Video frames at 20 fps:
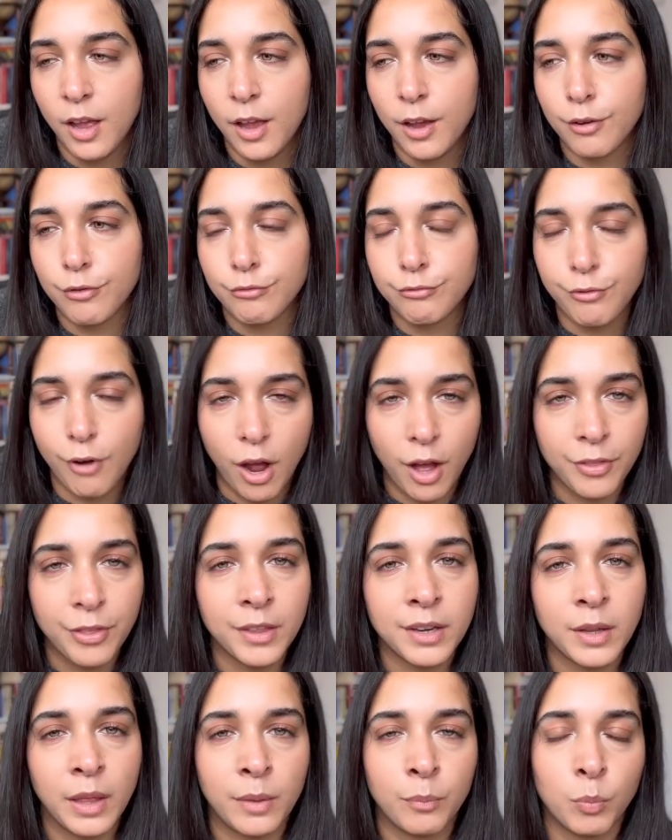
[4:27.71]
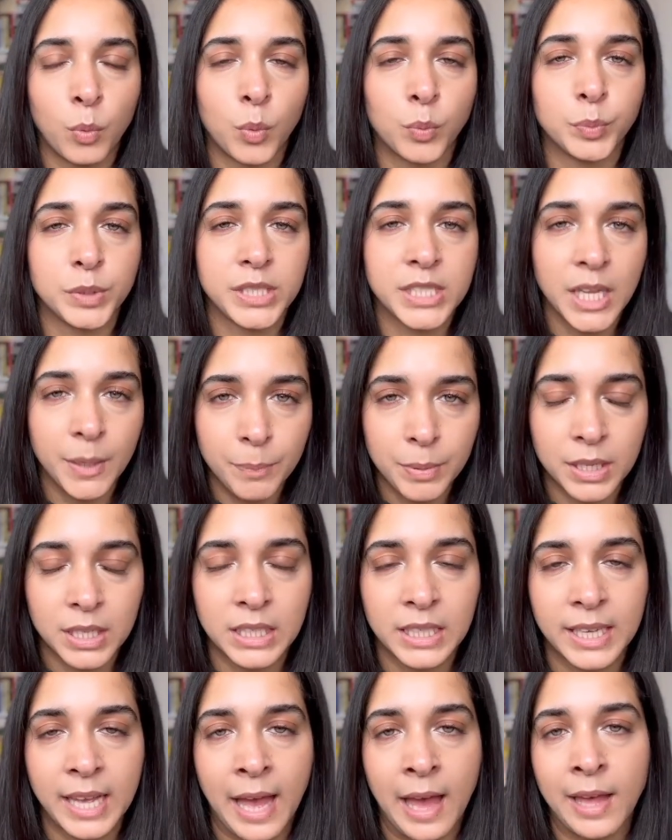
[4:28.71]
rather than what we typically
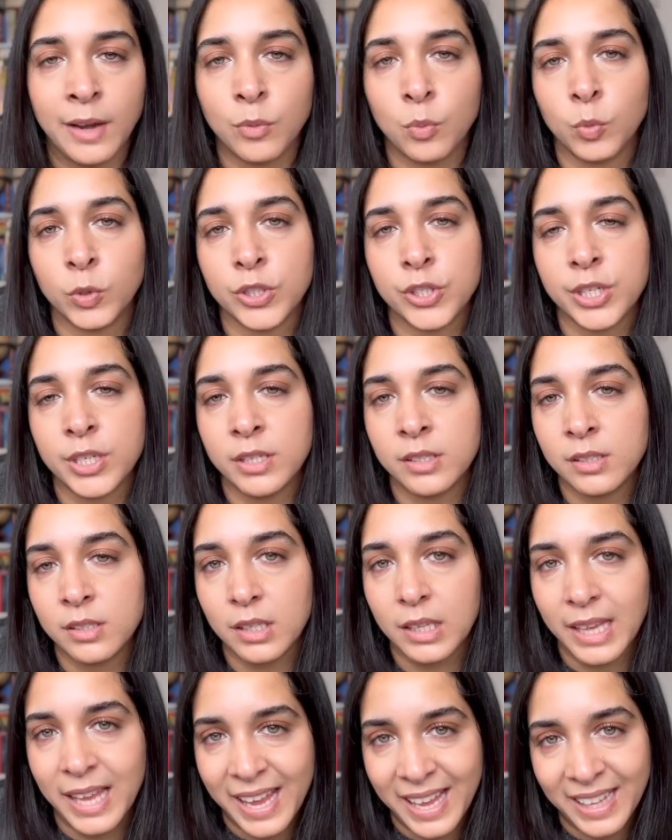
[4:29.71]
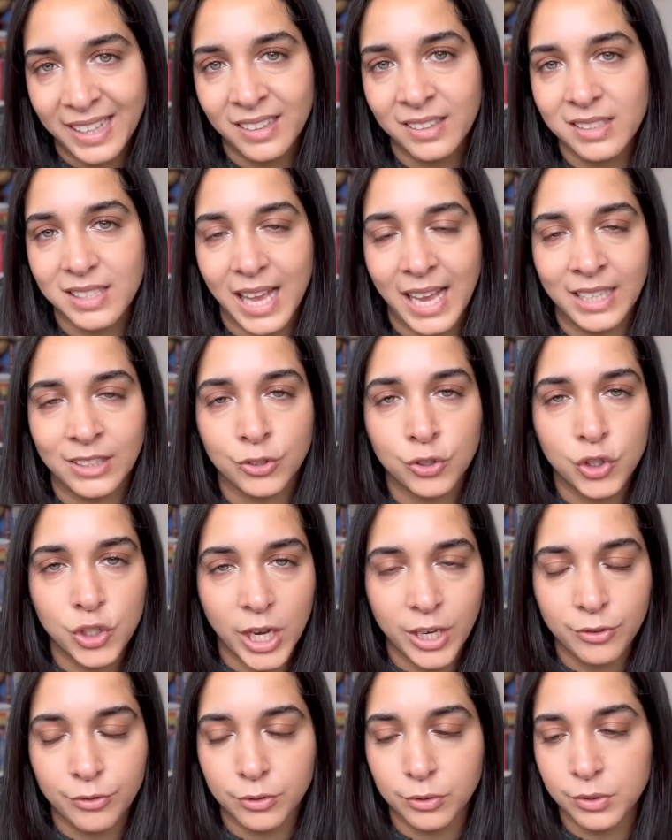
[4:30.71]
get, which is kings and
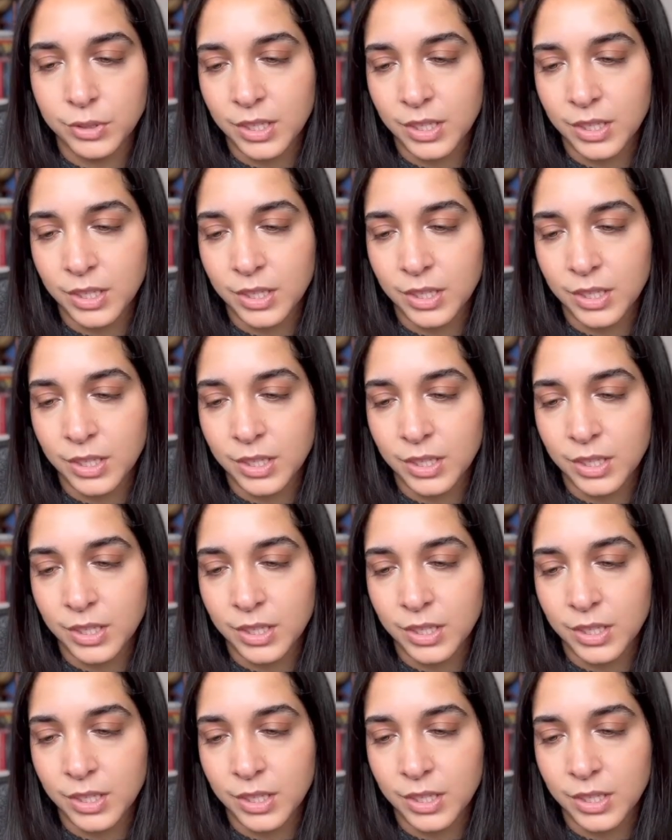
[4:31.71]
generals.